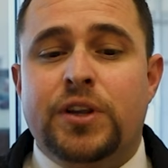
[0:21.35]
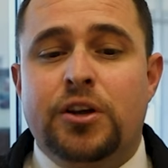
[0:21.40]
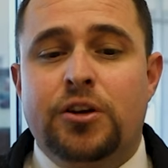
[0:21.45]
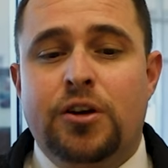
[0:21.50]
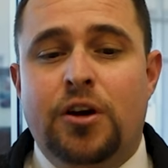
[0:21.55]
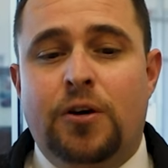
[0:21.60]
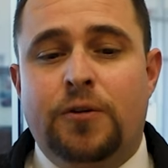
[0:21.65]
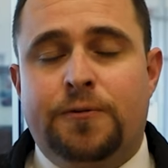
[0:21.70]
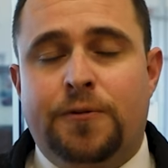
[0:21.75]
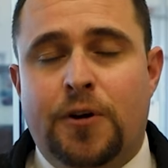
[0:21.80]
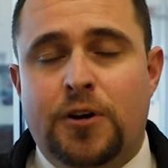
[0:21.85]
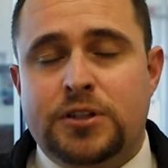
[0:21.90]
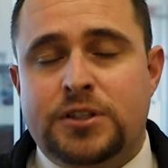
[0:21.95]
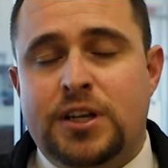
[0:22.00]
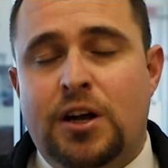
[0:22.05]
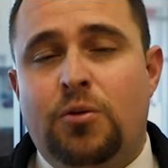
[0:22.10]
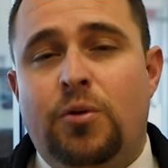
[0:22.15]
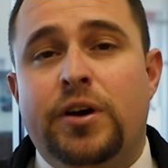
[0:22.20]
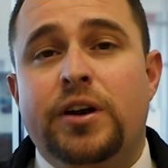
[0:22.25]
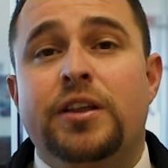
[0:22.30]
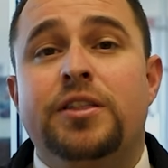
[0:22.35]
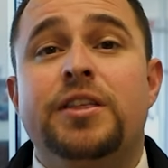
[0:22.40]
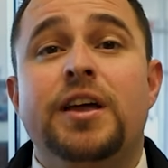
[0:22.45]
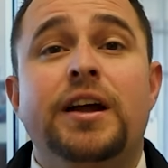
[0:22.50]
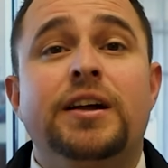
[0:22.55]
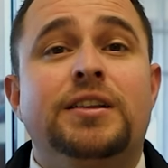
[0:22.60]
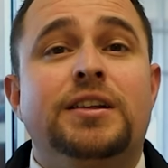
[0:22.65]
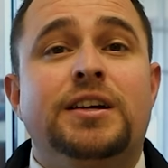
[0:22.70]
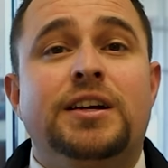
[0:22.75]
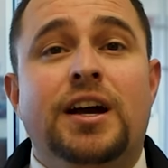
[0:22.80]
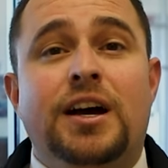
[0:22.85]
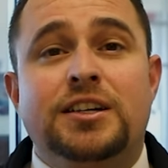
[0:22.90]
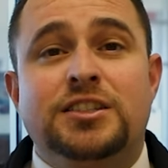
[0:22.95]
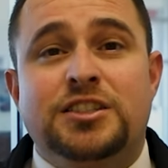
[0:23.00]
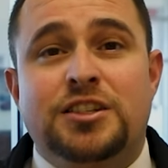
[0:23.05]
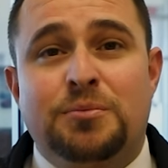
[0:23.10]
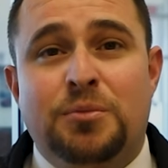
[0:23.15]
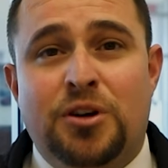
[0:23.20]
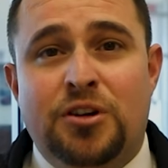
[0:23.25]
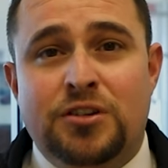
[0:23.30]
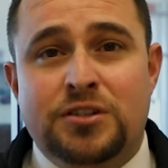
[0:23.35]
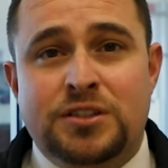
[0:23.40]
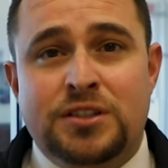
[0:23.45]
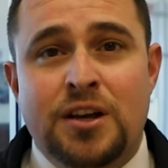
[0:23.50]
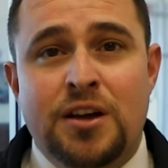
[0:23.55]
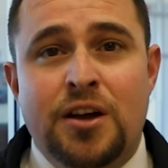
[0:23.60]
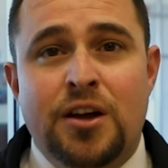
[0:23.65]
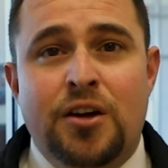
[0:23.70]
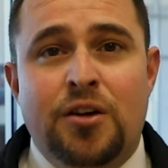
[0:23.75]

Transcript: You know, first, I want to thank the customers.